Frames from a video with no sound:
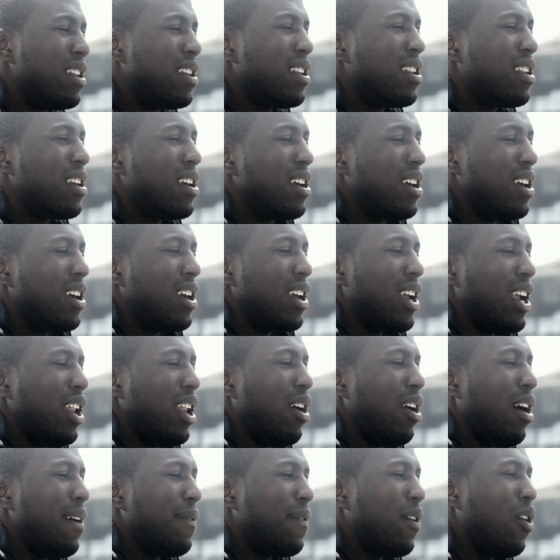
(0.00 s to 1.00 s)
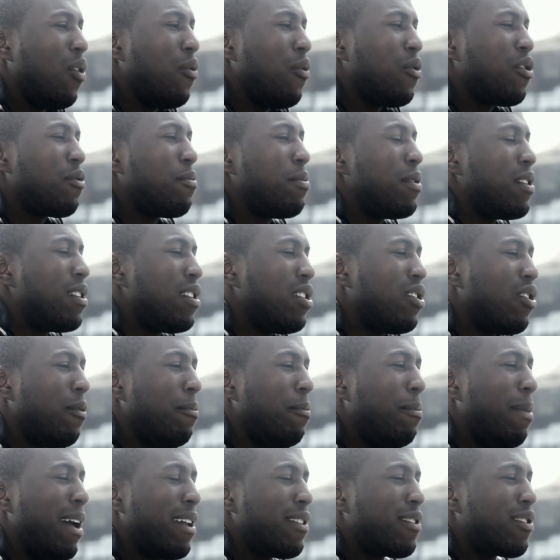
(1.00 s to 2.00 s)
been, I've always
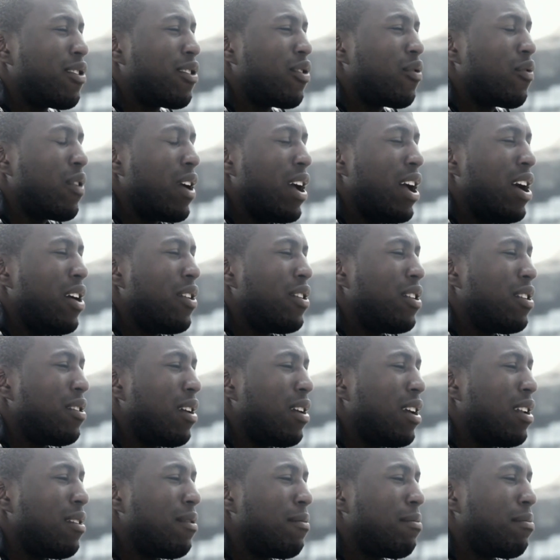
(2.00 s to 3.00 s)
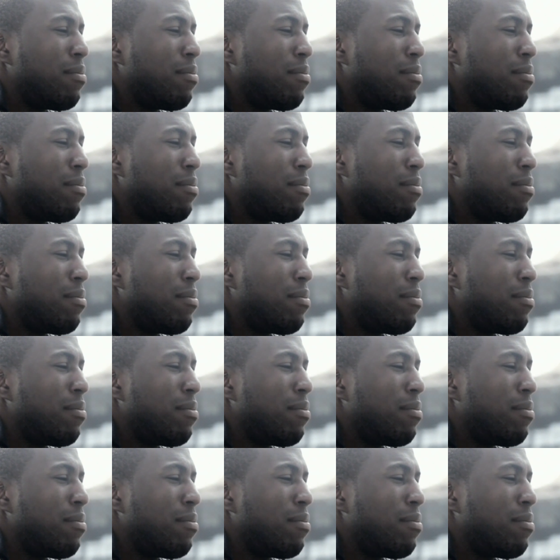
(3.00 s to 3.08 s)
been, bounced around and